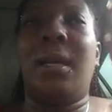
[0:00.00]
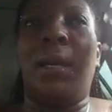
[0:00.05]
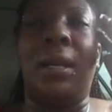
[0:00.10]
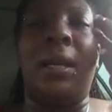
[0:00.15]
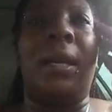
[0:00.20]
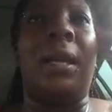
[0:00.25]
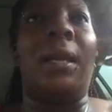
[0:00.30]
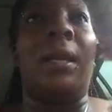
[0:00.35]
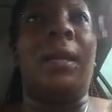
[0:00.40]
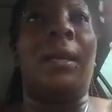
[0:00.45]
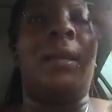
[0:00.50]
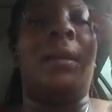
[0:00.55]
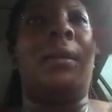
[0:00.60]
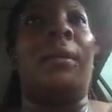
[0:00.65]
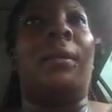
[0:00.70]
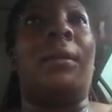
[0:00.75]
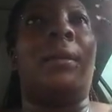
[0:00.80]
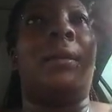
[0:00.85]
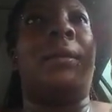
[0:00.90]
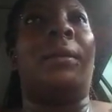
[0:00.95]

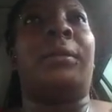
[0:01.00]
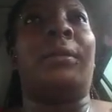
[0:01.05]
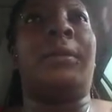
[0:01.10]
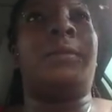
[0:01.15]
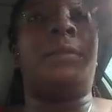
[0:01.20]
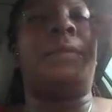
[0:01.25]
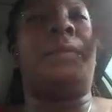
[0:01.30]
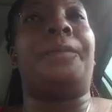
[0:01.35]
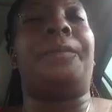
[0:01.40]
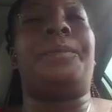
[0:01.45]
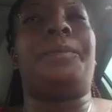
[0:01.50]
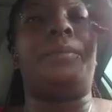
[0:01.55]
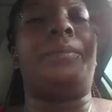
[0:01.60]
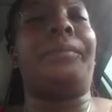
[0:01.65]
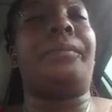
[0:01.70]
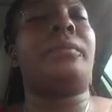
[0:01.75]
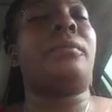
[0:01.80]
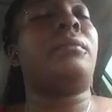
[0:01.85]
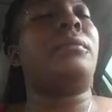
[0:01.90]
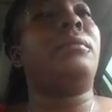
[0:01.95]
And
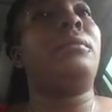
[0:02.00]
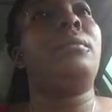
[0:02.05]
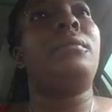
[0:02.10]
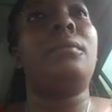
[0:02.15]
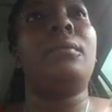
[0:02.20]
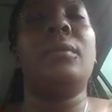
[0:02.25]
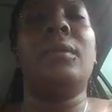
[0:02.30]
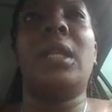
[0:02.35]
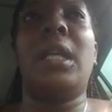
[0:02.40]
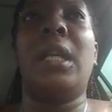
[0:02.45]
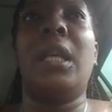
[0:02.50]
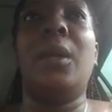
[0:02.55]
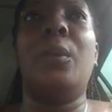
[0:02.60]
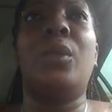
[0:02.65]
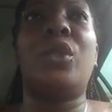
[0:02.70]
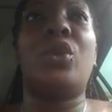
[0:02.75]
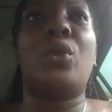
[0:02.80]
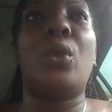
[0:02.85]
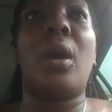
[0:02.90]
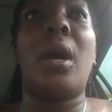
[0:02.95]
he
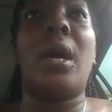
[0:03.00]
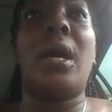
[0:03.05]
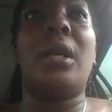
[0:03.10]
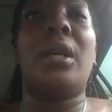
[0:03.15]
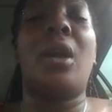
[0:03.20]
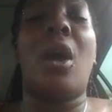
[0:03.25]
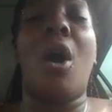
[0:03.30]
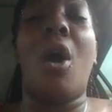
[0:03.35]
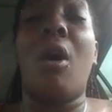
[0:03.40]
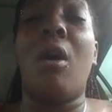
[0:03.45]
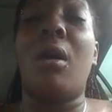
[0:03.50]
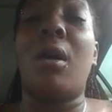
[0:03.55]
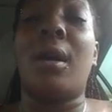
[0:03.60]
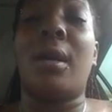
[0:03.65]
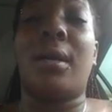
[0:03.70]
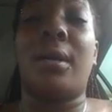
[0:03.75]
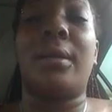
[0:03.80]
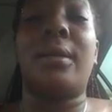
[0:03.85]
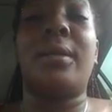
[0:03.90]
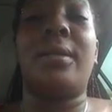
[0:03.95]
was trying
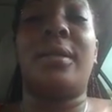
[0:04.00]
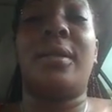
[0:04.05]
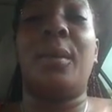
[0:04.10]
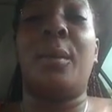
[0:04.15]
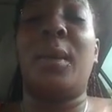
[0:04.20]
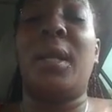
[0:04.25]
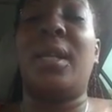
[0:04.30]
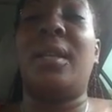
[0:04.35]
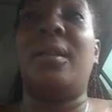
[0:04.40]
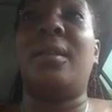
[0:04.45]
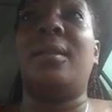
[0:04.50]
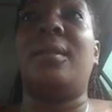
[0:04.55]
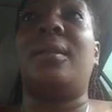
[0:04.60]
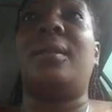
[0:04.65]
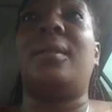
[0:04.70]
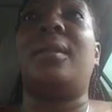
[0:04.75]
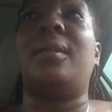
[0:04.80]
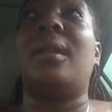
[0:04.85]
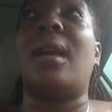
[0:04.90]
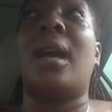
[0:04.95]
hard to be
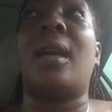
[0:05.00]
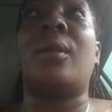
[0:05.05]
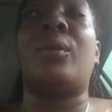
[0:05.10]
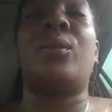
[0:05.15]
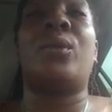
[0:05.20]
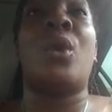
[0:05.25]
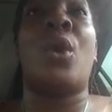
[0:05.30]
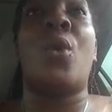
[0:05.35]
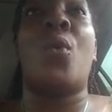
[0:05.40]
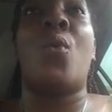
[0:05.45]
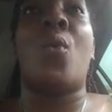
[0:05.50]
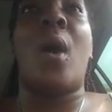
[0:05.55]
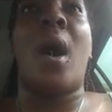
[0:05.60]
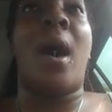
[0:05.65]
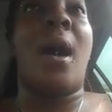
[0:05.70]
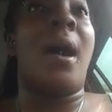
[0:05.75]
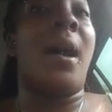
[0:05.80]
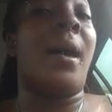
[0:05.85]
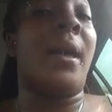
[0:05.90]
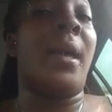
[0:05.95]
good. I don't know
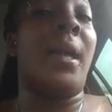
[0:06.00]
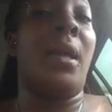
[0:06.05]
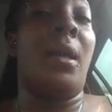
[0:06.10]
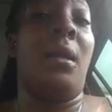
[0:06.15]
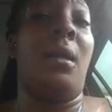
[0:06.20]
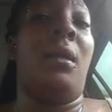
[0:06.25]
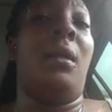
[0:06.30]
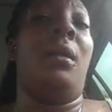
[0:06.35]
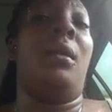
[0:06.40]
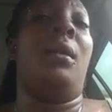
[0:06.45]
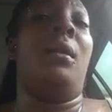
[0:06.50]
why.